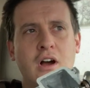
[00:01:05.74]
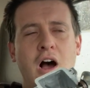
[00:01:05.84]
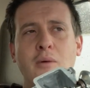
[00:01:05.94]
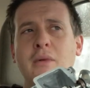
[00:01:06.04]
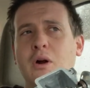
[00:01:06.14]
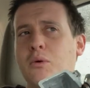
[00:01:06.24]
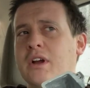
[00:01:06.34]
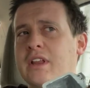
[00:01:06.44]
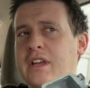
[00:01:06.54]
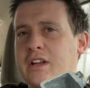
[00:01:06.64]
I'm not
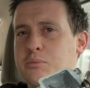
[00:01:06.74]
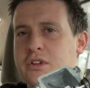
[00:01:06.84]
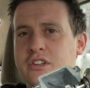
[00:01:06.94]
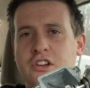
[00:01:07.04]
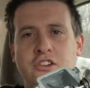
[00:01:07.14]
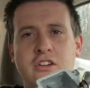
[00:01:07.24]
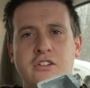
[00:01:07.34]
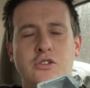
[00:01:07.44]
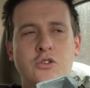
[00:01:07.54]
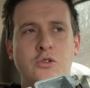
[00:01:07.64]
really in a position
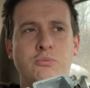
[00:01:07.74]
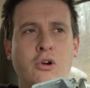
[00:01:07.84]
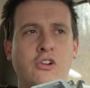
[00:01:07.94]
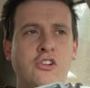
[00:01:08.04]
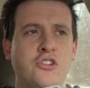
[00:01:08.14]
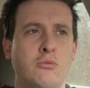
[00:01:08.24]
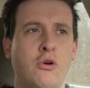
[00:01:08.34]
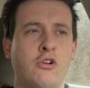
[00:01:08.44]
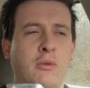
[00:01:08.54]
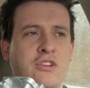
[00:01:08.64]
to purchase a
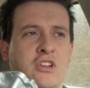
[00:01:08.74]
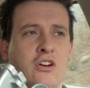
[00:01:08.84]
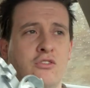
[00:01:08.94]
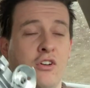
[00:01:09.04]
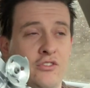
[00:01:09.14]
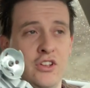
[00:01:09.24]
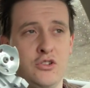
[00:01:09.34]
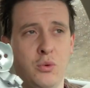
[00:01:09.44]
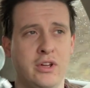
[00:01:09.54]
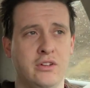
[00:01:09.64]
motor myself, a
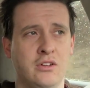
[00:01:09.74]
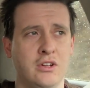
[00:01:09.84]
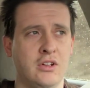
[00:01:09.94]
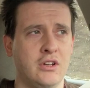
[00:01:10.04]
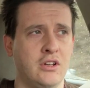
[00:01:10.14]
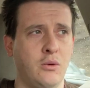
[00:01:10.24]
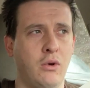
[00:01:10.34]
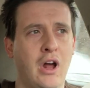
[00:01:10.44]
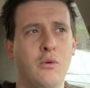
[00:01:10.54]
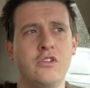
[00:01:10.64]
V-twin.
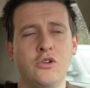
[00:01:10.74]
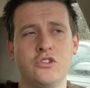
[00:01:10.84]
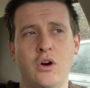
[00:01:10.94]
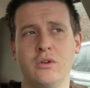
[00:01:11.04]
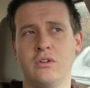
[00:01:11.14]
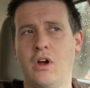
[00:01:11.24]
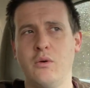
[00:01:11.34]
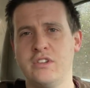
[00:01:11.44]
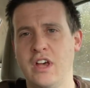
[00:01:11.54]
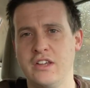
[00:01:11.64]
What I would do is I
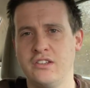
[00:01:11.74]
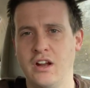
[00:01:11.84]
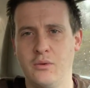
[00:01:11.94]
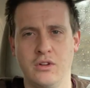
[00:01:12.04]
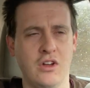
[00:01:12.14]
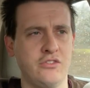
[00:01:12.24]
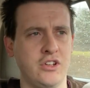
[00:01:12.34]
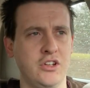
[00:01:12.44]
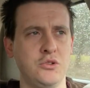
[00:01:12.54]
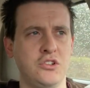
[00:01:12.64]
would test it. I would love to
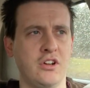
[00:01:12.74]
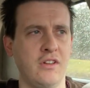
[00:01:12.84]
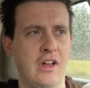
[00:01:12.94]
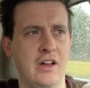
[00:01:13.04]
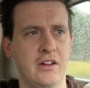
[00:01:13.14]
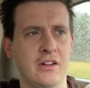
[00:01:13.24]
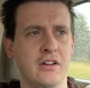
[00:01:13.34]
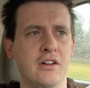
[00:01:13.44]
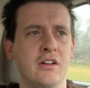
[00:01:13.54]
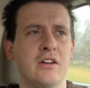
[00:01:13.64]
use it a lot,
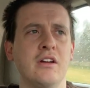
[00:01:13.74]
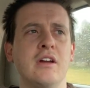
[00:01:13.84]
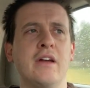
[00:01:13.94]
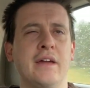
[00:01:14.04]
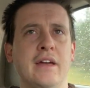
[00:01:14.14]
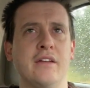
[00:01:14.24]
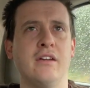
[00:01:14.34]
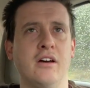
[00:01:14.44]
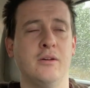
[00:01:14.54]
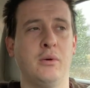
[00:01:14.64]
and
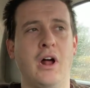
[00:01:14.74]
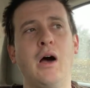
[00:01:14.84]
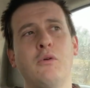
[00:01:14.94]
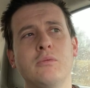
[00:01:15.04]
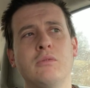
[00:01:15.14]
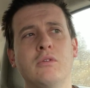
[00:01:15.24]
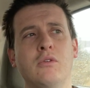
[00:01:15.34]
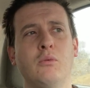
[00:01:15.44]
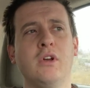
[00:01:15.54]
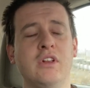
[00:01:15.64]
but I would
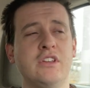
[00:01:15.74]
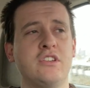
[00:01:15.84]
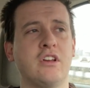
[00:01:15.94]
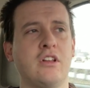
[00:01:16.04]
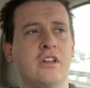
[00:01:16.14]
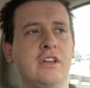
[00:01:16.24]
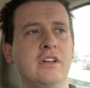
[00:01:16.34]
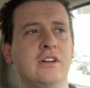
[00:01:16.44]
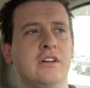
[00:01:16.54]
realistically